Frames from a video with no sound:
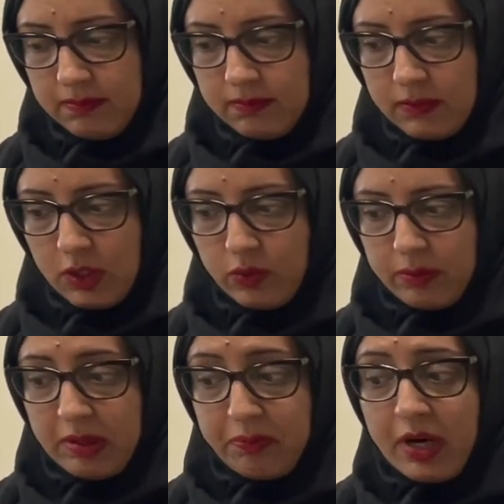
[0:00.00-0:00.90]
you would
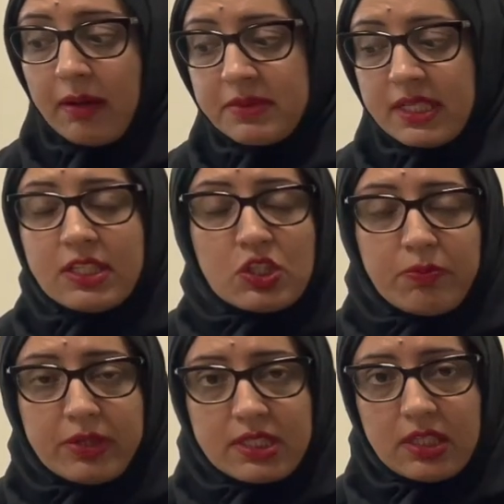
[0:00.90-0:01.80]
be prompted to
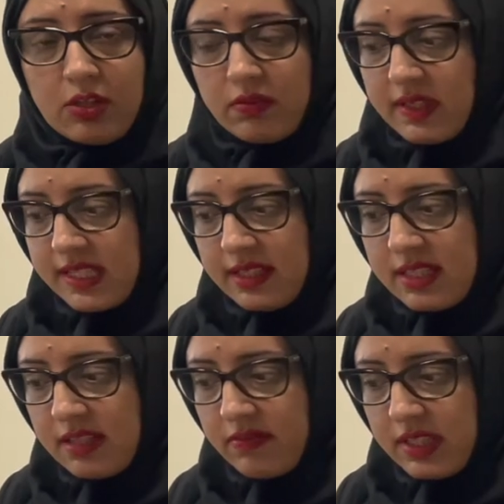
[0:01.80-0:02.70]
put in your
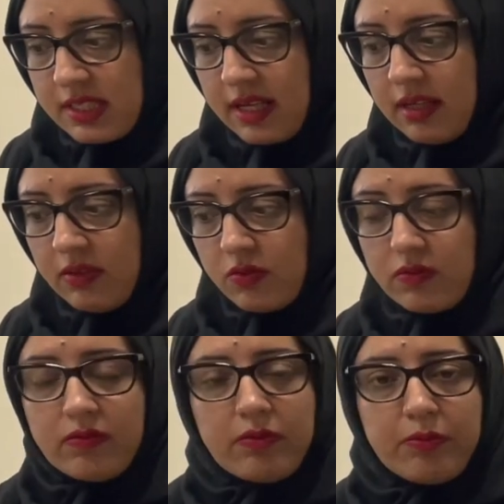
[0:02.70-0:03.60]
residency visa.
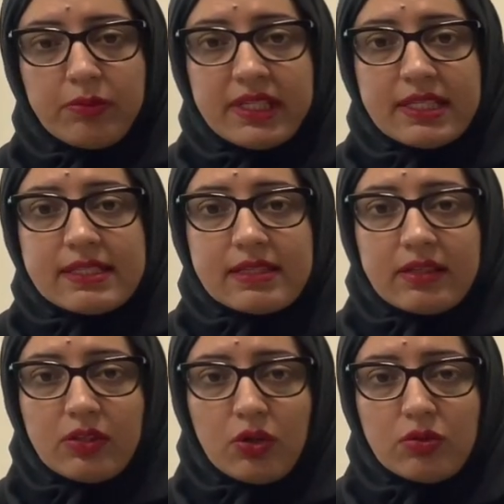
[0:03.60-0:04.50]
Please
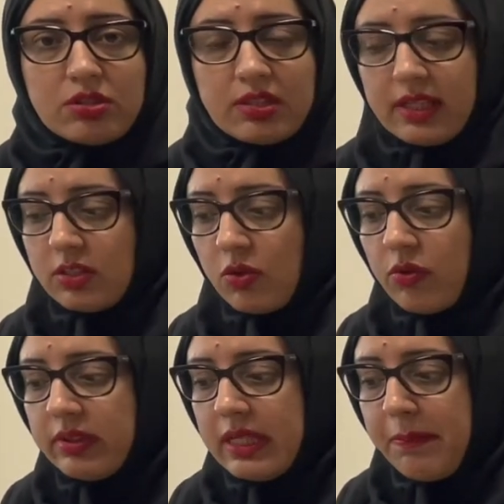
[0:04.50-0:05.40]
note that
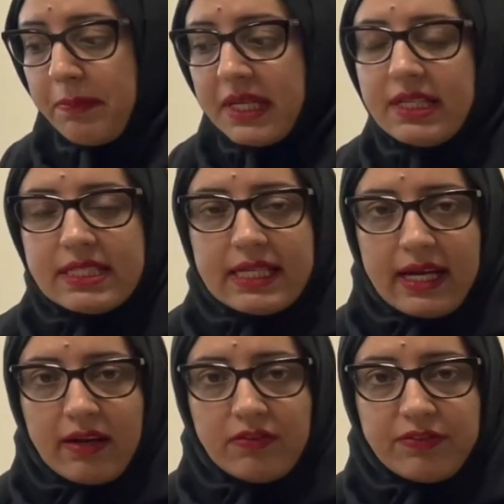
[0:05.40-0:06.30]
only
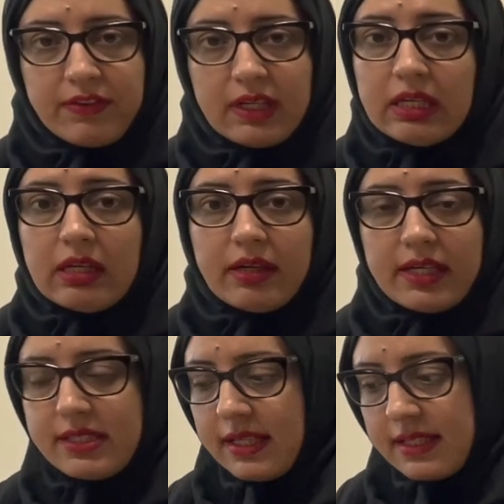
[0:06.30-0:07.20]
PDF
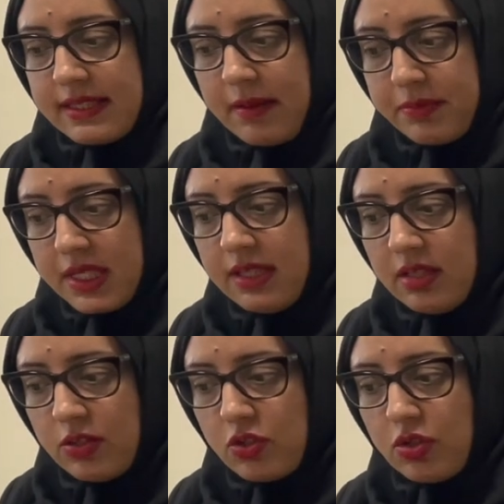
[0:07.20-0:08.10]
is accepted,
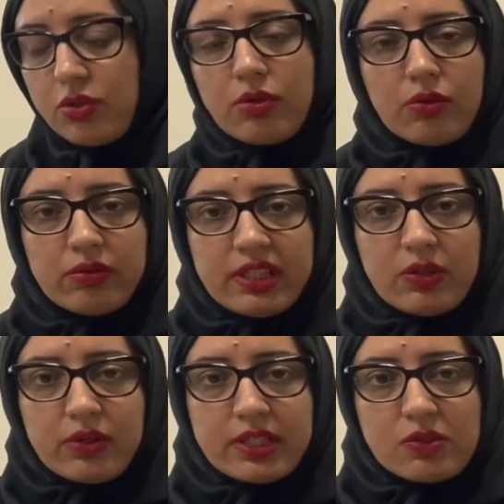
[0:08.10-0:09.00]
so you're only
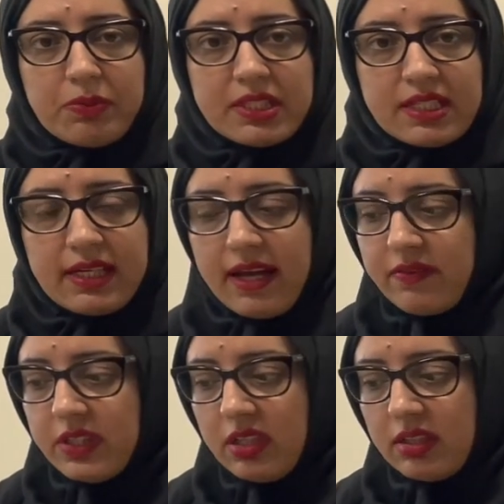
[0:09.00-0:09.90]
going to put in
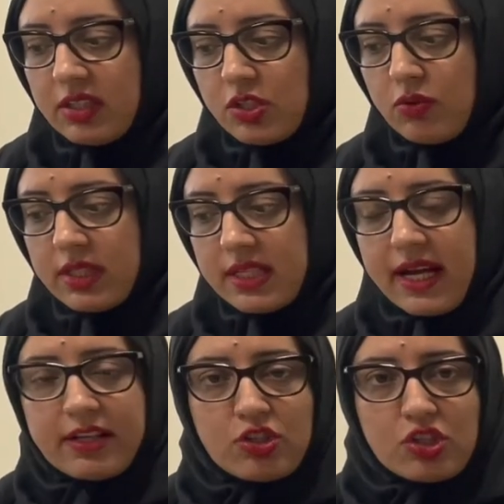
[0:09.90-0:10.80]
everything that you
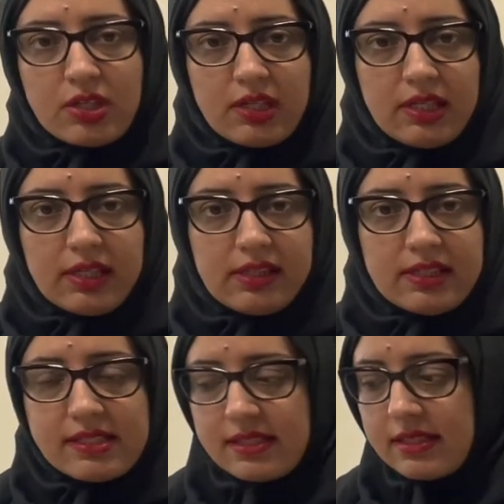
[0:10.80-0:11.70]
attach in
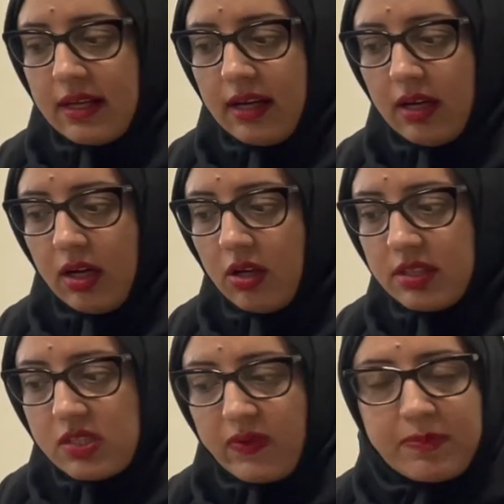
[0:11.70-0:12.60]
this on
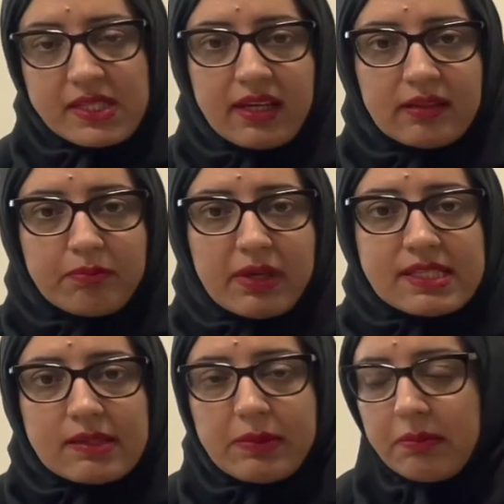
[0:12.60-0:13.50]
this website
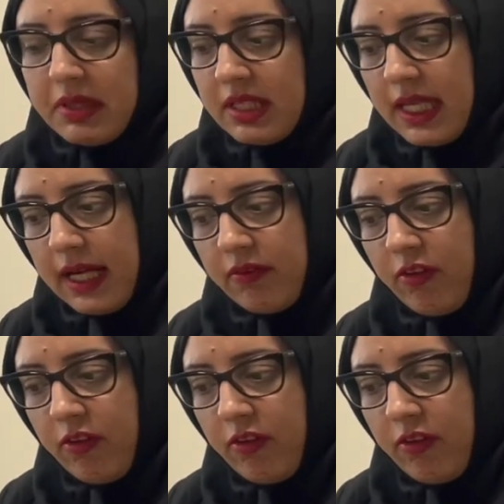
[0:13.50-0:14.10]
must be PDF.